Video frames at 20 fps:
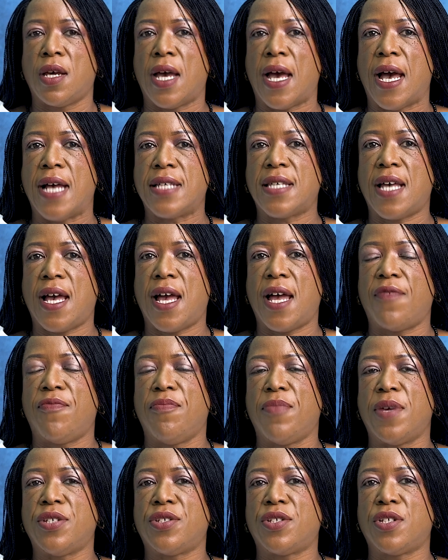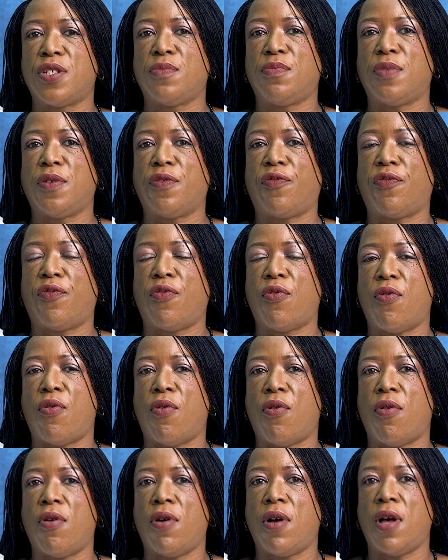As I have mentioned
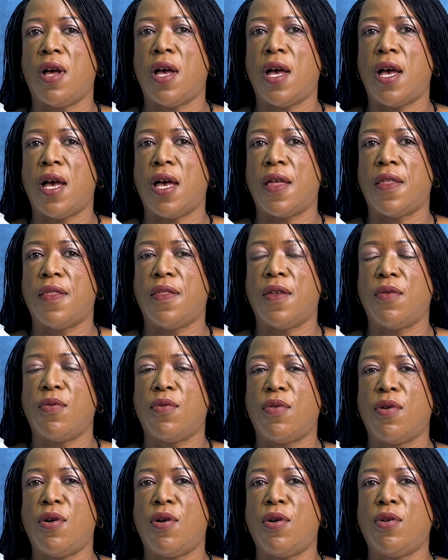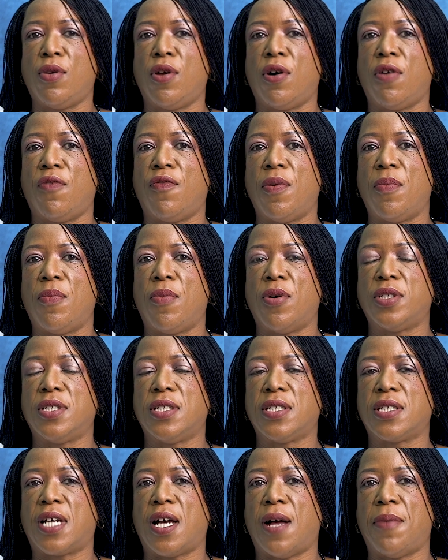before, the role of a
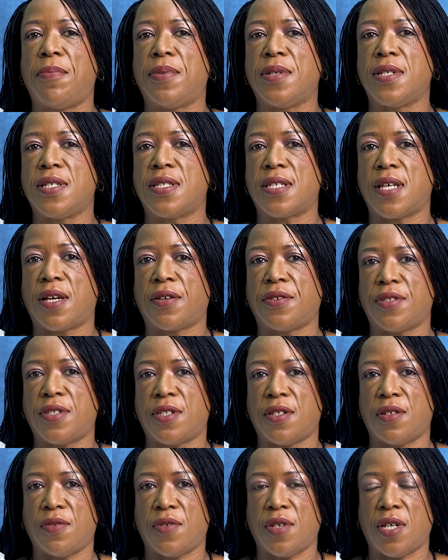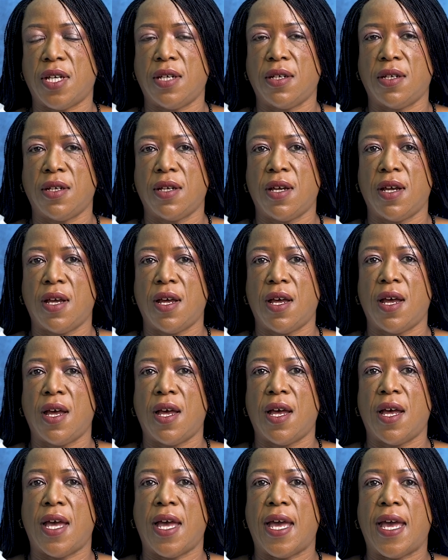modern company secretary
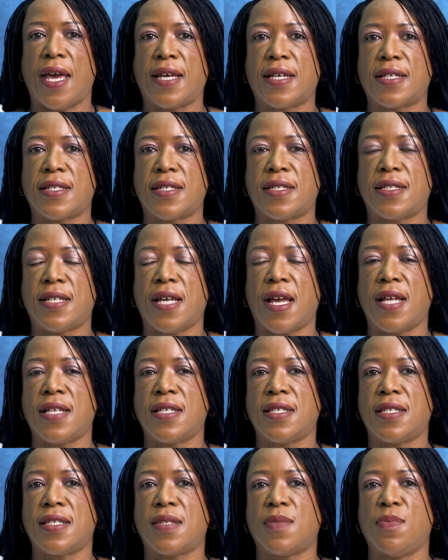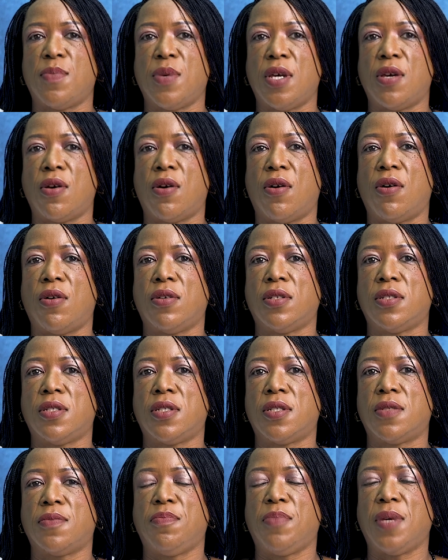extends
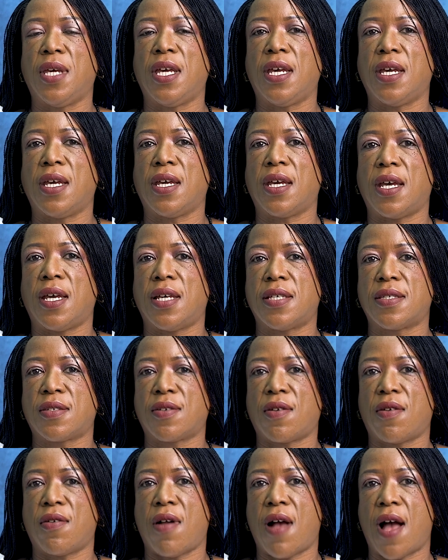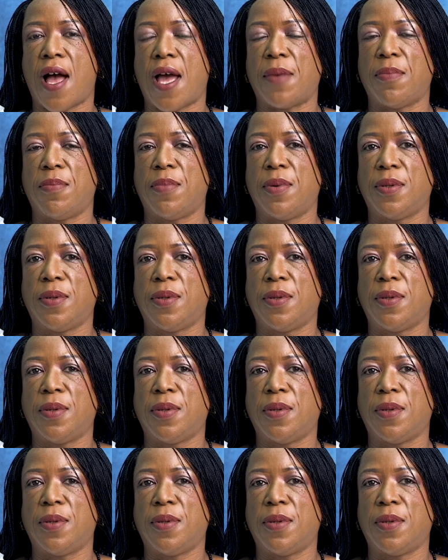beyond being a scribe.